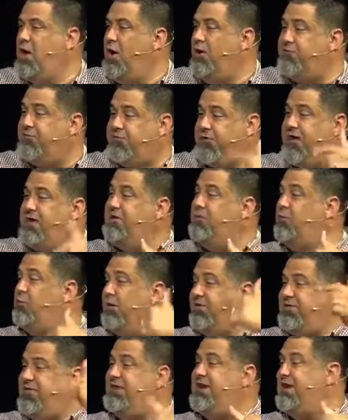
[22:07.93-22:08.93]
afraid of
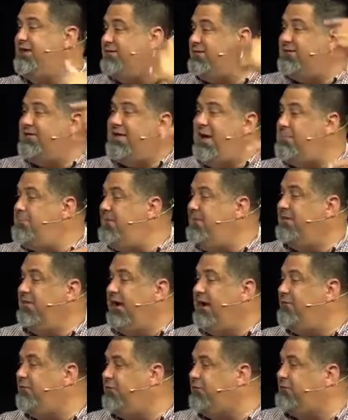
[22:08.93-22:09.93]
what the next step in
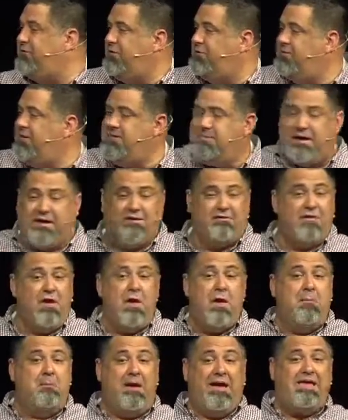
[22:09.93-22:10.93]
life was going to be because
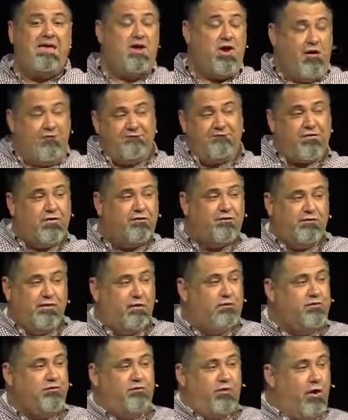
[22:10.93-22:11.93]
my comfort
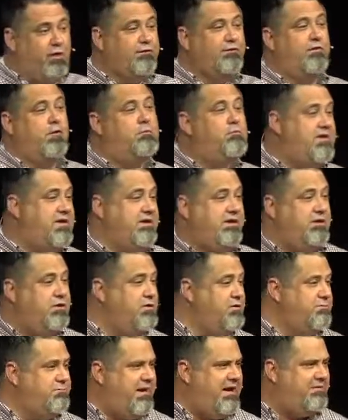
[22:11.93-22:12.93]
zone is also being a
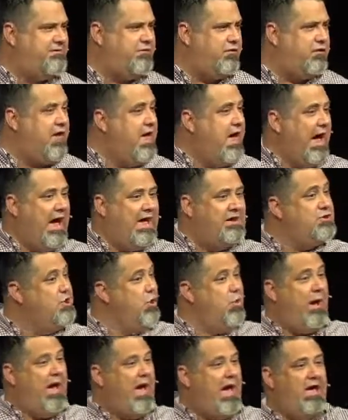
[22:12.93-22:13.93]
youth pastor. I
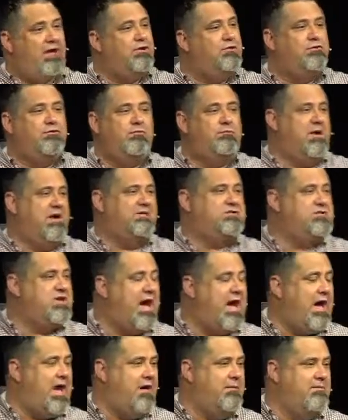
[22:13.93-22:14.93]
know how to do my
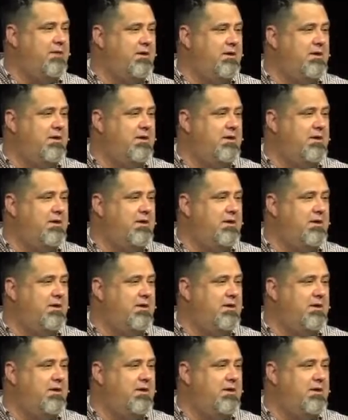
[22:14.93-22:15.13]
job.